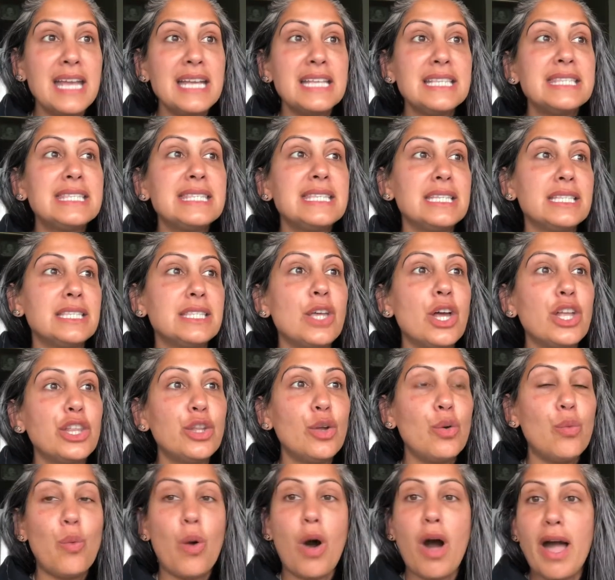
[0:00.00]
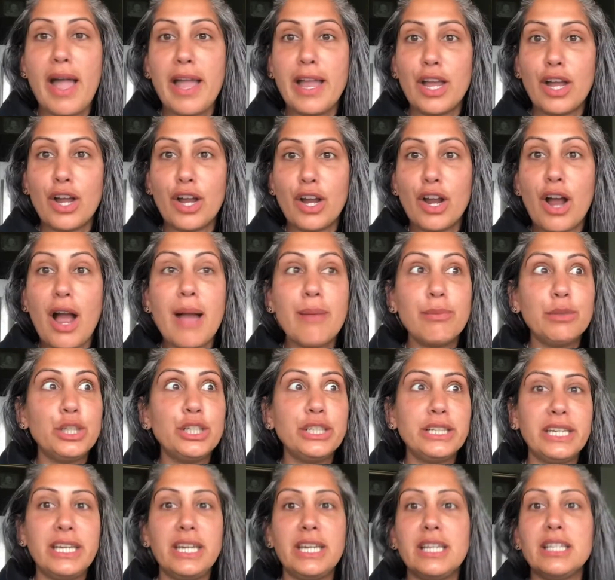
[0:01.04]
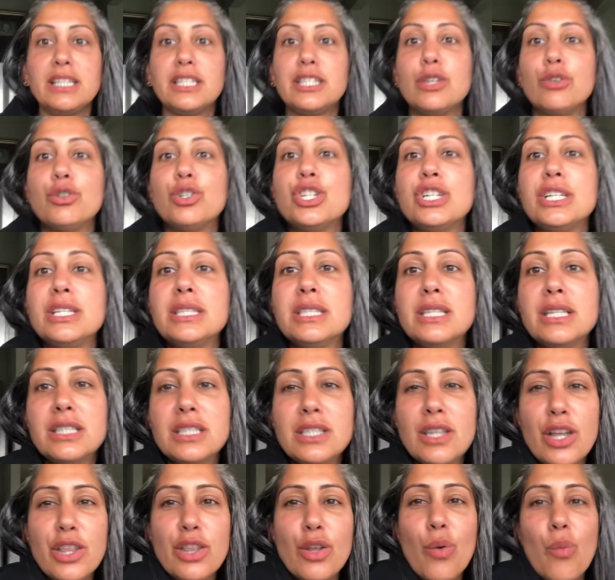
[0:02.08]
sits on the wire. I'm looking, so she sits on the